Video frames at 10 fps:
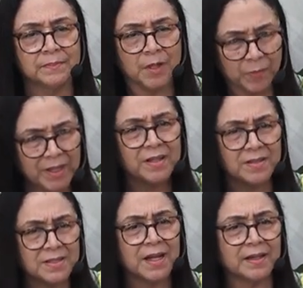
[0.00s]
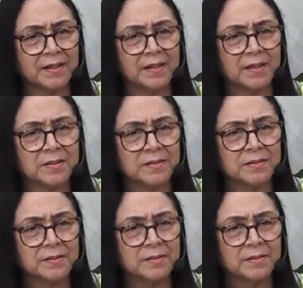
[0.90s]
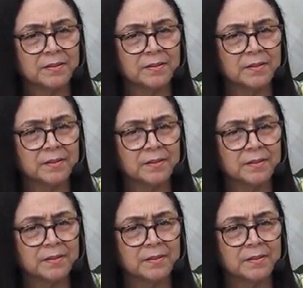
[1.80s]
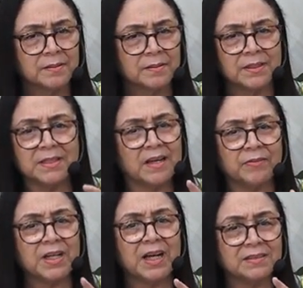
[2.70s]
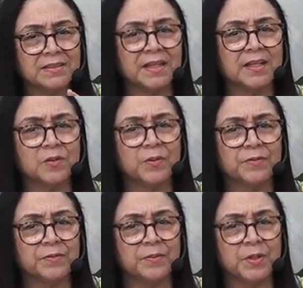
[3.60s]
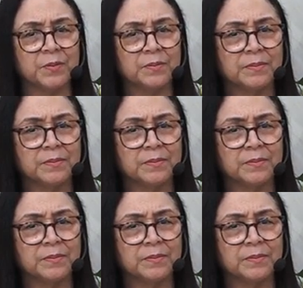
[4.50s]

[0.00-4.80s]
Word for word: Are we understanding this? The devil can't take it away from you.